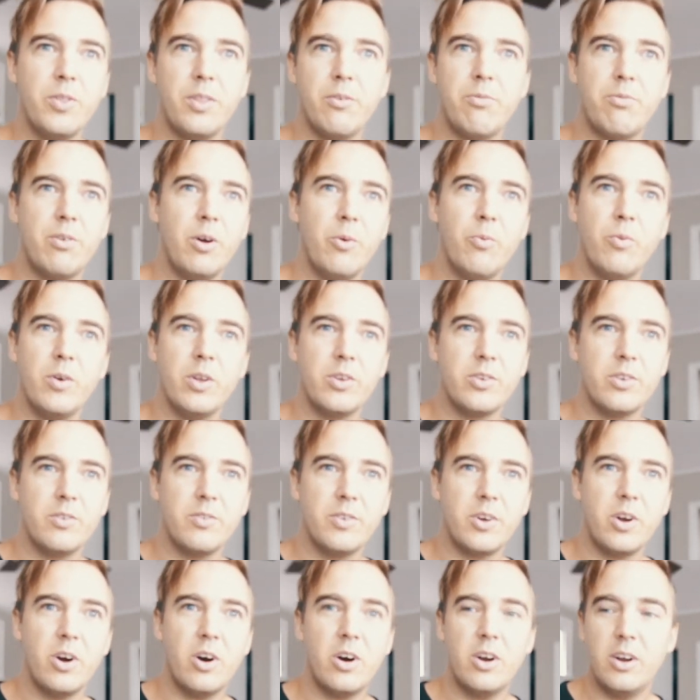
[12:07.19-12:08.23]
the front wheels of the
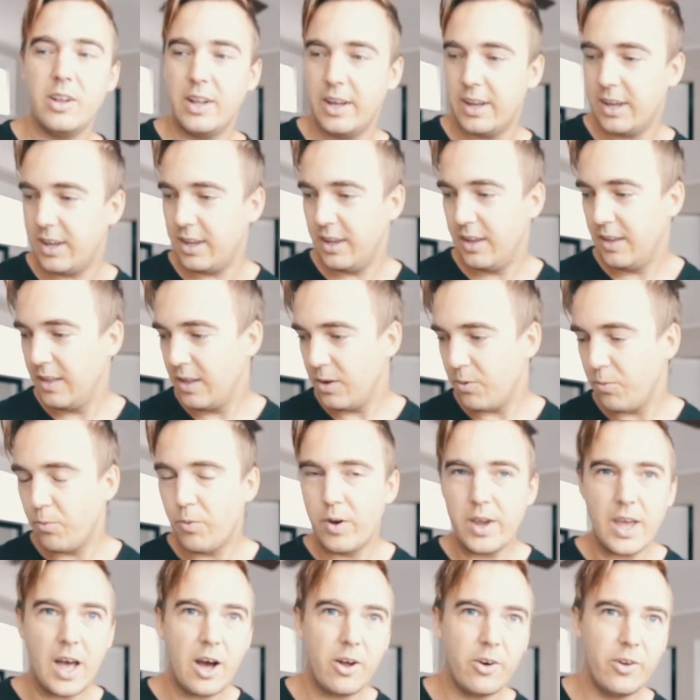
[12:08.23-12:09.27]
car like
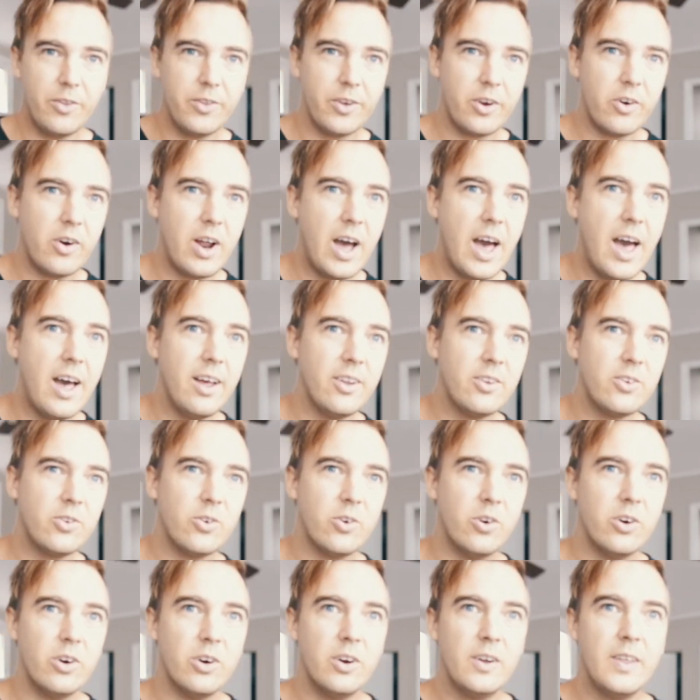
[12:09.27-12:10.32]
way out on the grass,
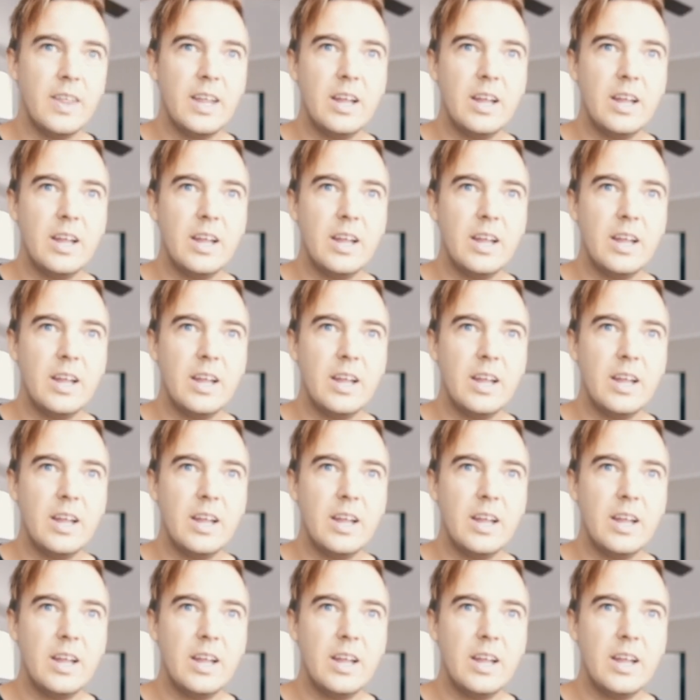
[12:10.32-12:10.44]
or